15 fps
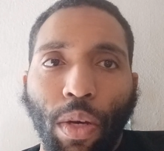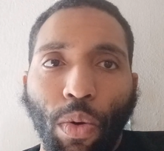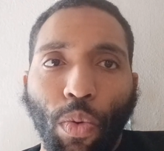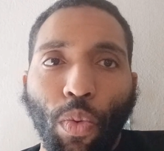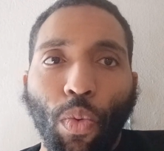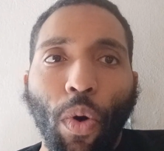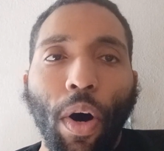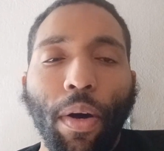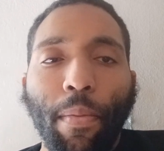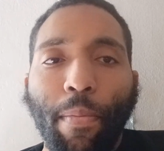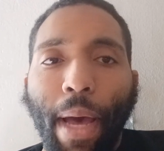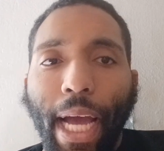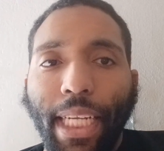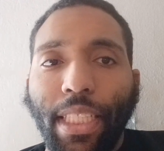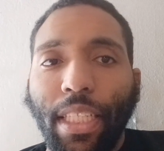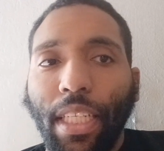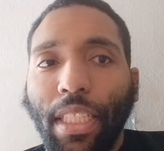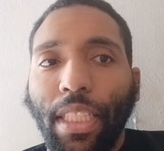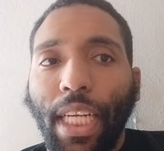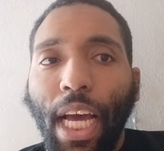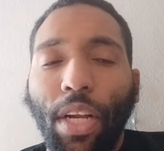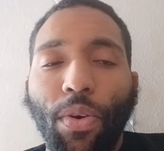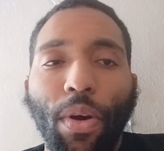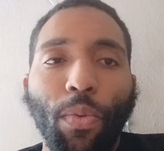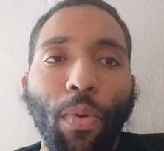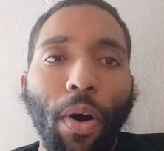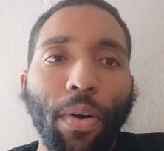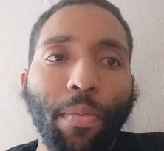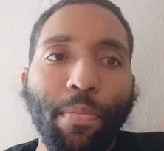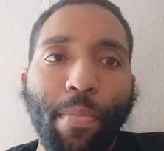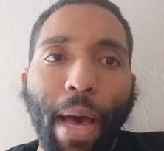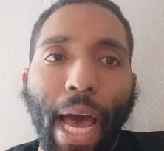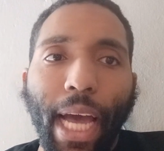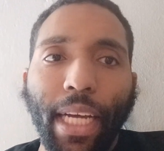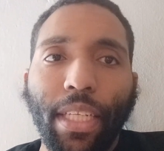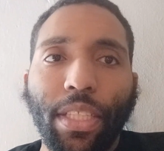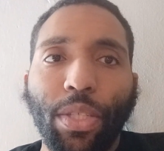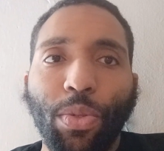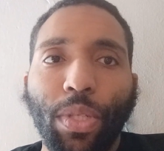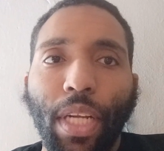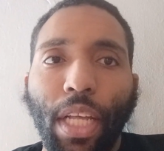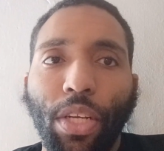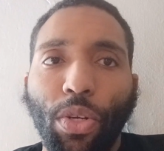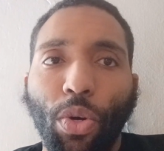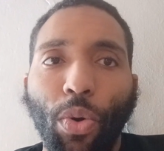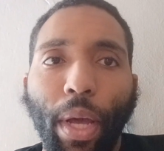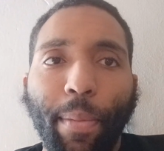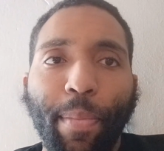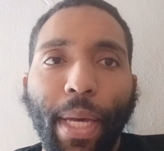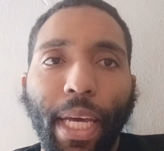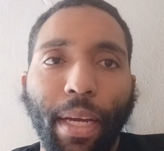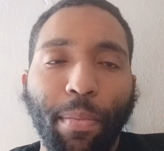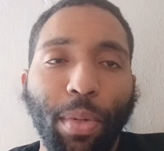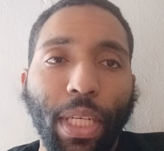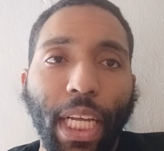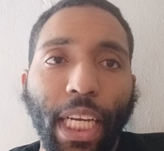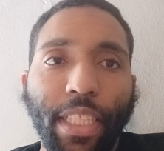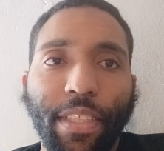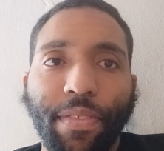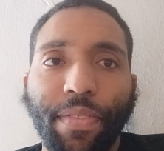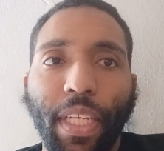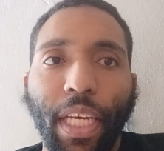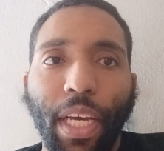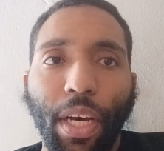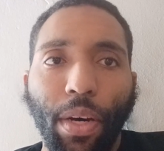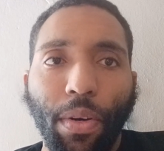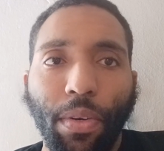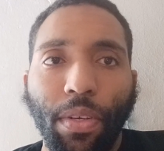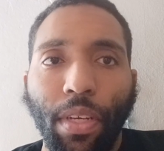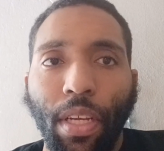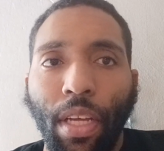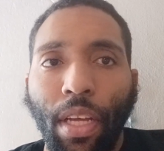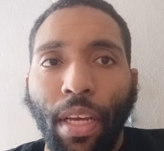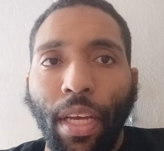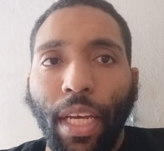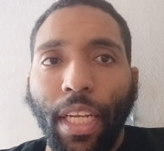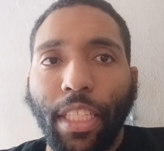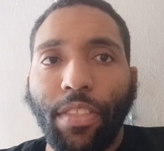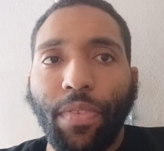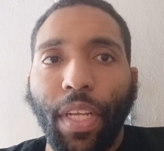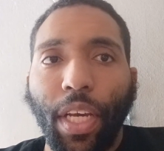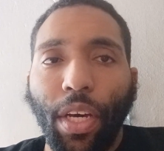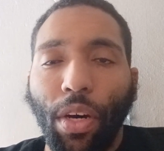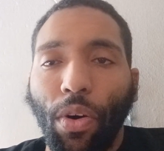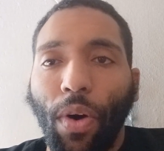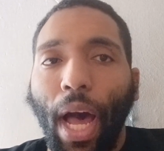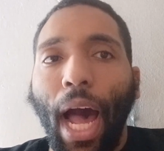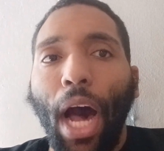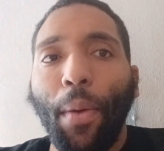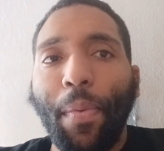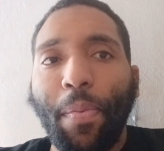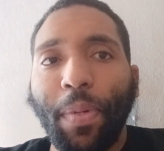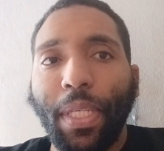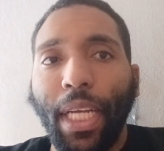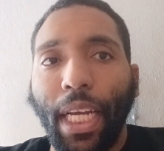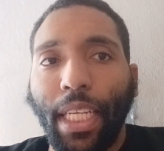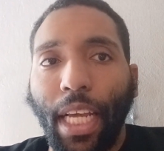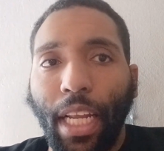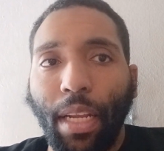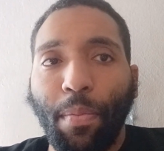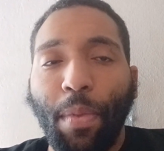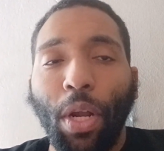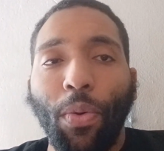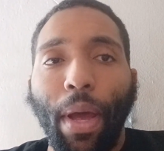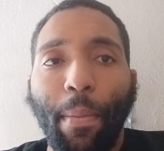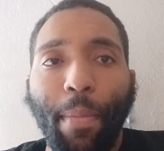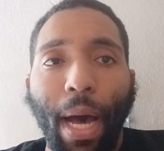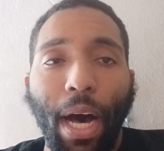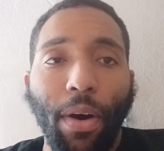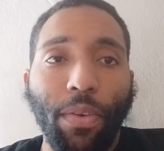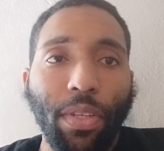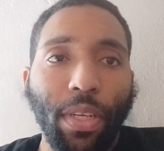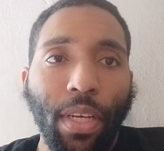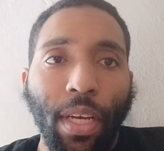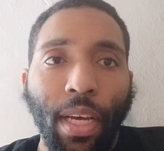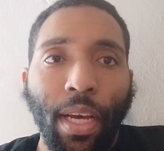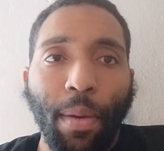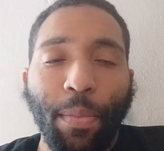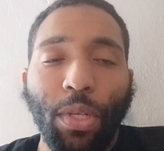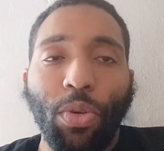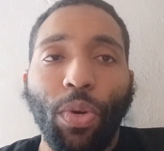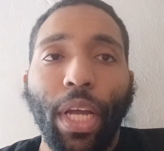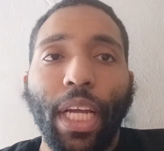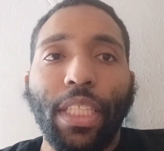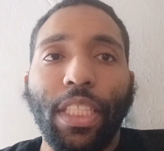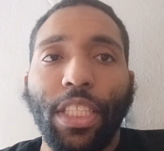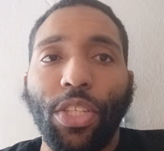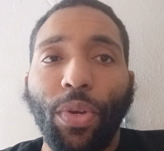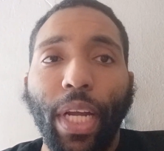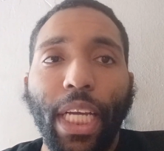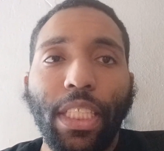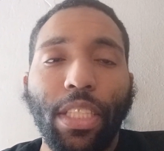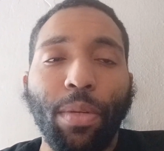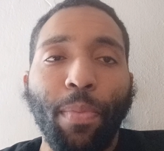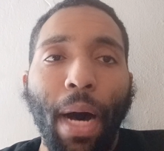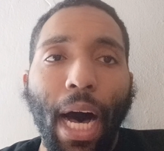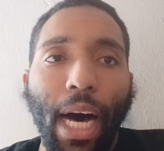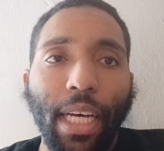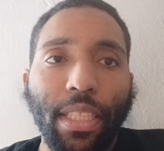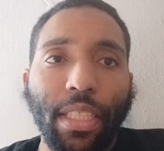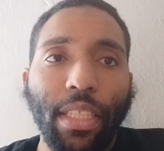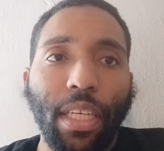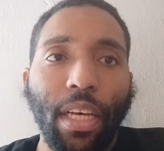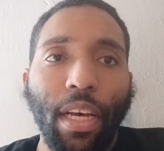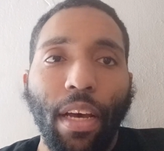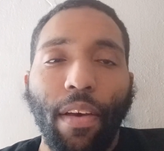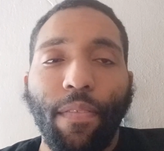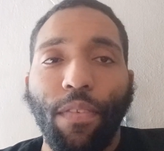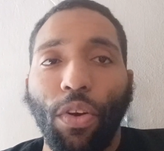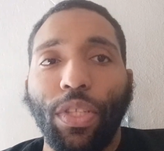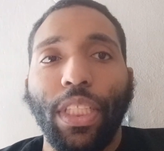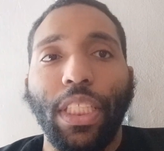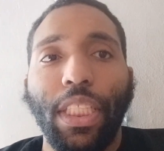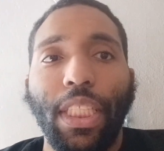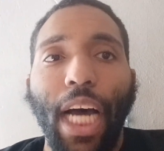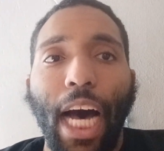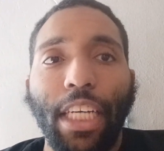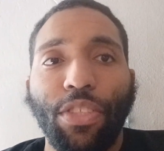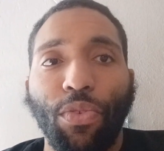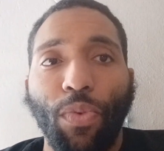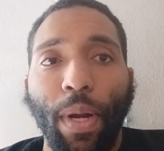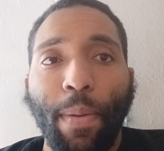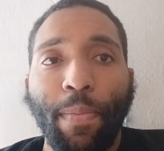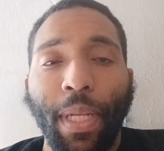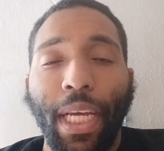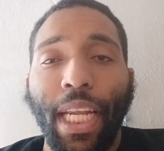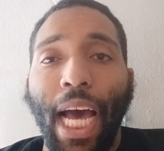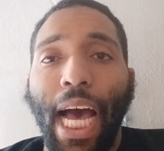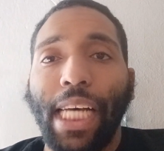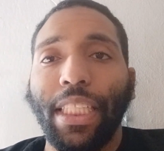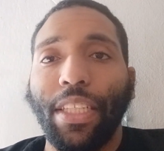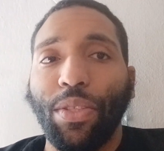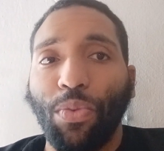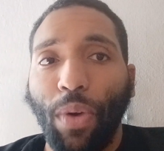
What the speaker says: Welcome back to the channel and welcome back to another quick pick prediction video. In this video, I'll be predicting the middleweight bout between Sedriques Dumas versus Josh Fremd in high season.